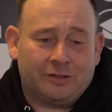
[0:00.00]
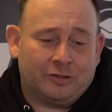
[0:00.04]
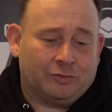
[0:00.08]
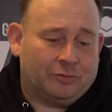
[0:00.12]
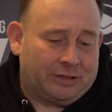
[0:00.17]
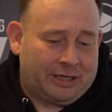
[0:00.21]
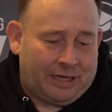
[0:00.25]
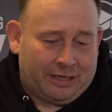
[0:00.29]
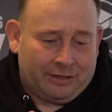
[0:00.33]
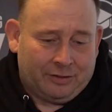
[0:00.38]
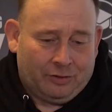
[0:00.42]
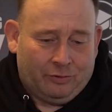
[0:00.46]
You
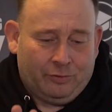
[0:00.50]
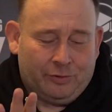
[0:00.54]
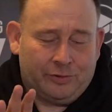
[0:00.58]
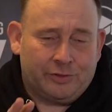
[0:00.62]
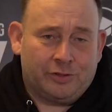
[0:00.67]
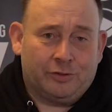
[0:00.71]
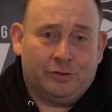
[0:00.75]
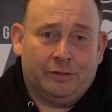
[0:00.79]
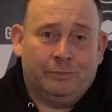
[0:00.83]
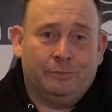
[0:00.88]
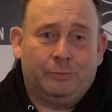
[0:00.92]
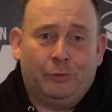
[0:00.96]
can
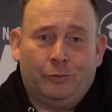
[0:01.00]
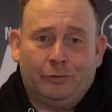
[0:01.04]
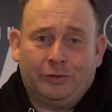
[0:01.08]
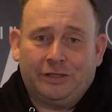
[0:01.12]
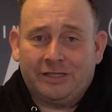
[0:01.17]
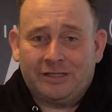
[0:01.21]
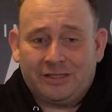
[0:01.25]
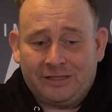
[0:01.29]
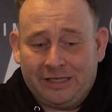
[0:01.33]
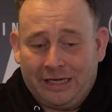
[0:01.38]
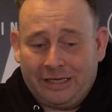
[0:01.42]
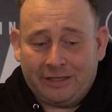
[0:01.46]
also import
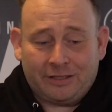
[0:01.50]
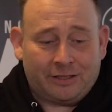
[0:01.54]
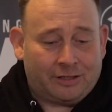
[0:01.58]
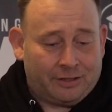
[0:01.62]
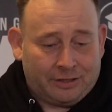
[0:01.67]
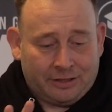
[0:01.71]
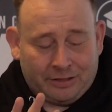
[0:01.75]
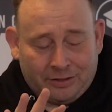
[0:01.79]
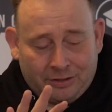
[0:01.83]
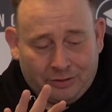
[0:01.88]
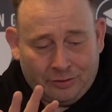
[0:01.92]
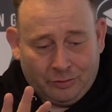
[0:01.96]
this data
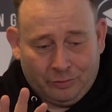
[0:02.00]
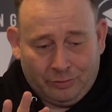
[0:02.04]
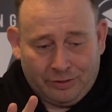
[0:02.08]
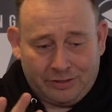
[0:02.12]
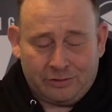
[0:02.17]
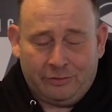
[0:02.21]
in your